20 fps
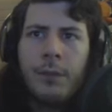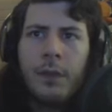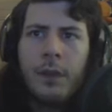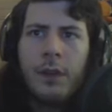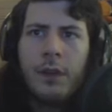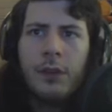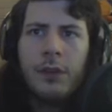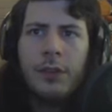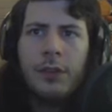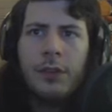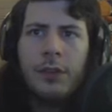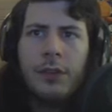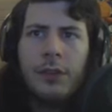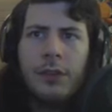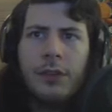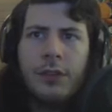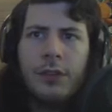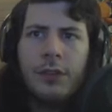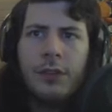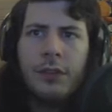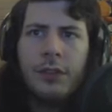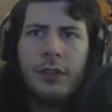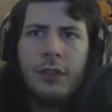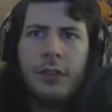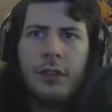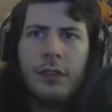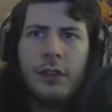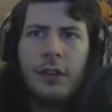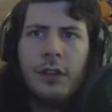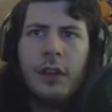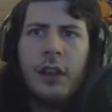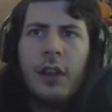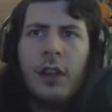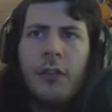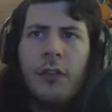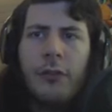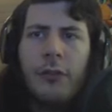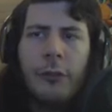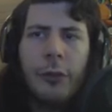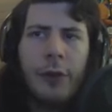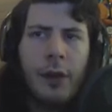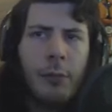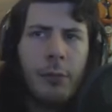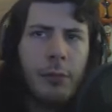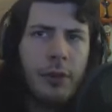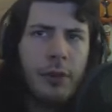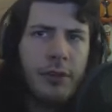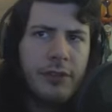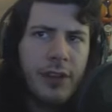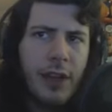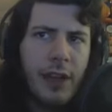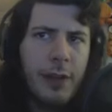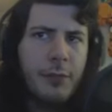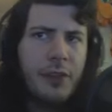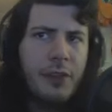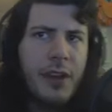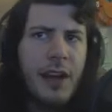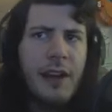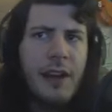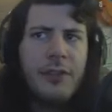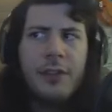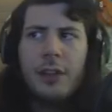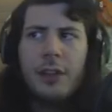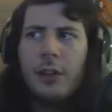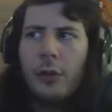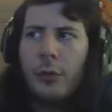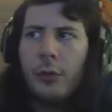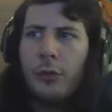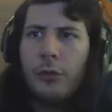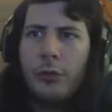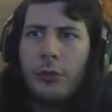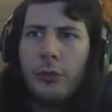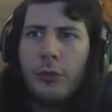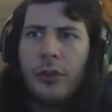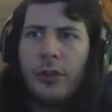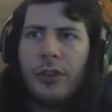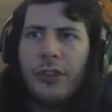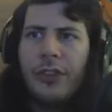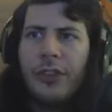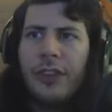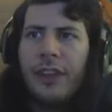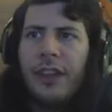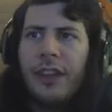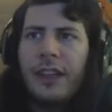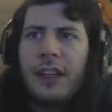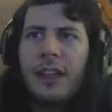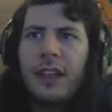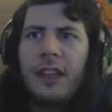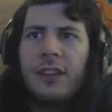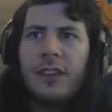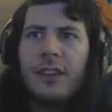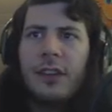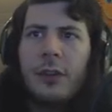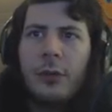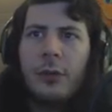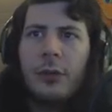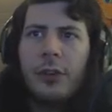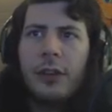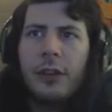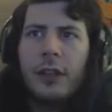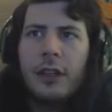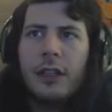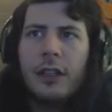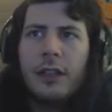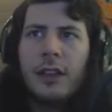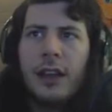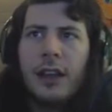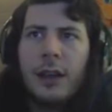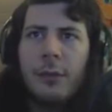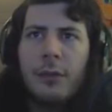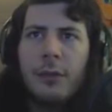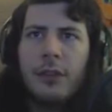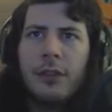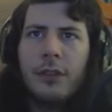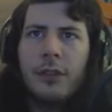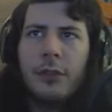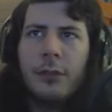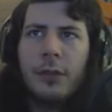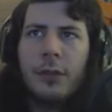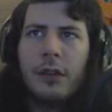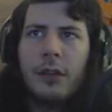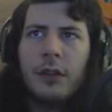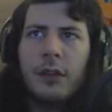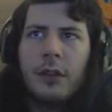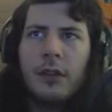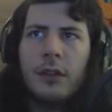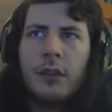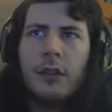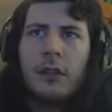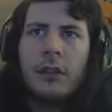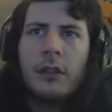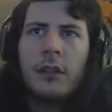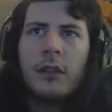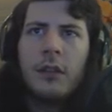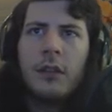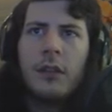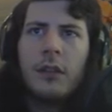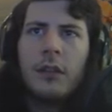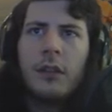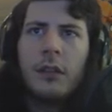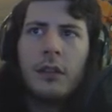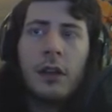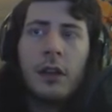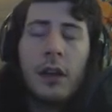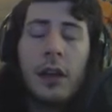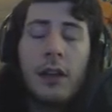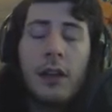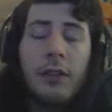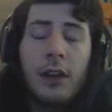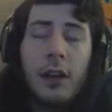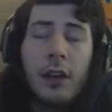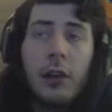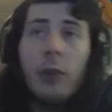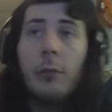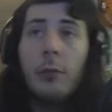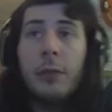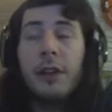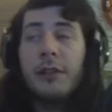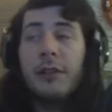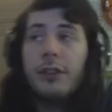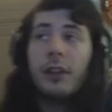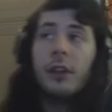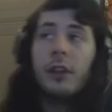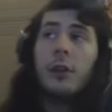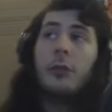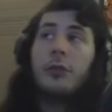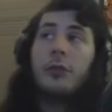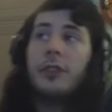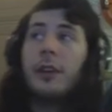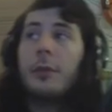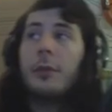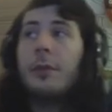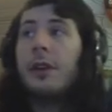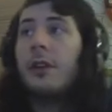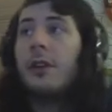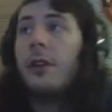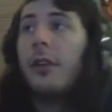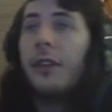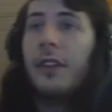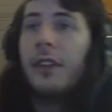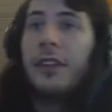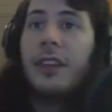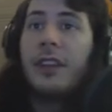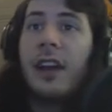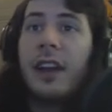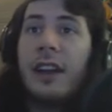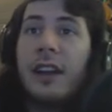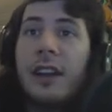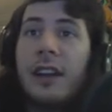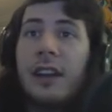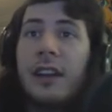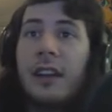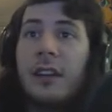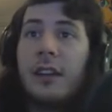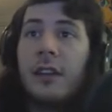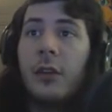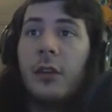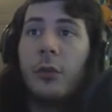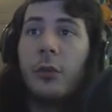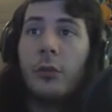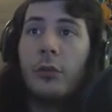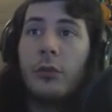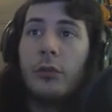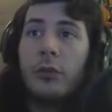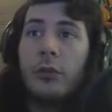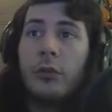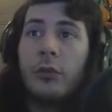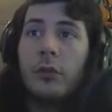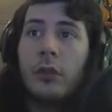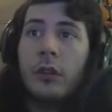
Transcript: This is just, for the number of times that I have to go through this thing, it's inordinately time consuming. Heaven help me if the ghost had appeared on the side I needed to go through.